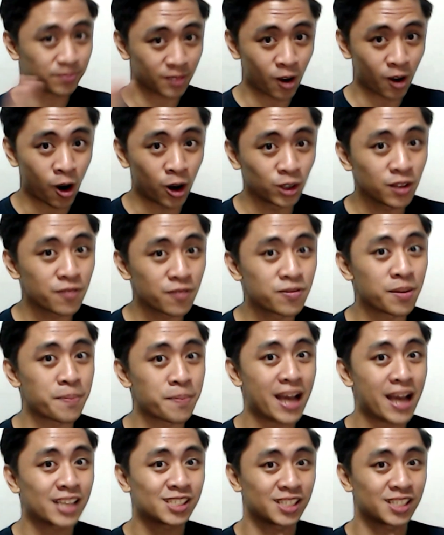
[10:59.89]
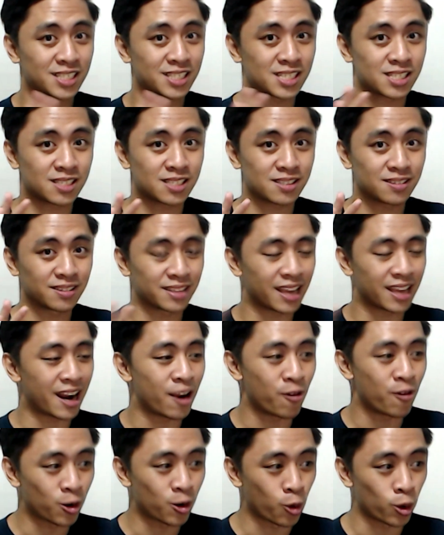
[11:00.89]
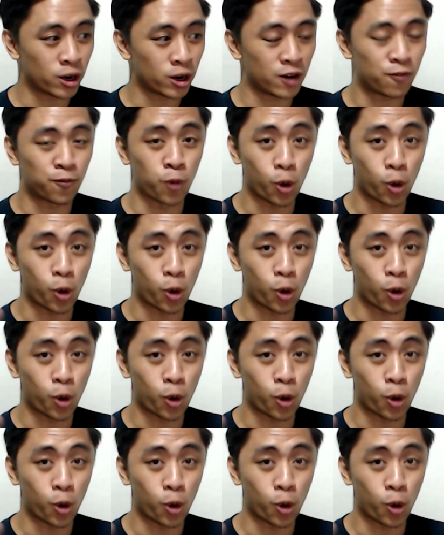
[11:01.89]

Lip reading: all of the matches that I recorded